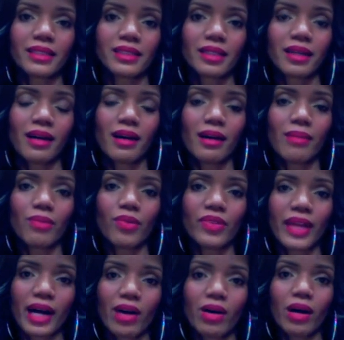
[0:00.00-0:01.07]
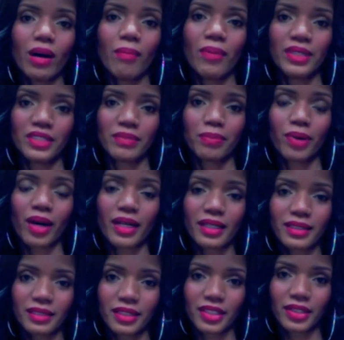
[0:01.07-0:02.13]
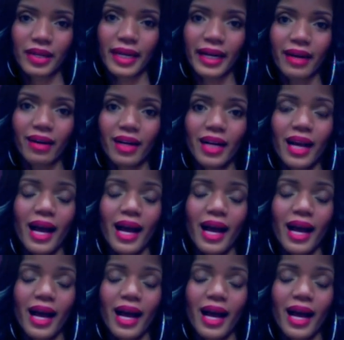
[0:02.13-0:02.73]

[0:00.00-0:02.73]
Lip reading: to come without a bunch of products in their hair.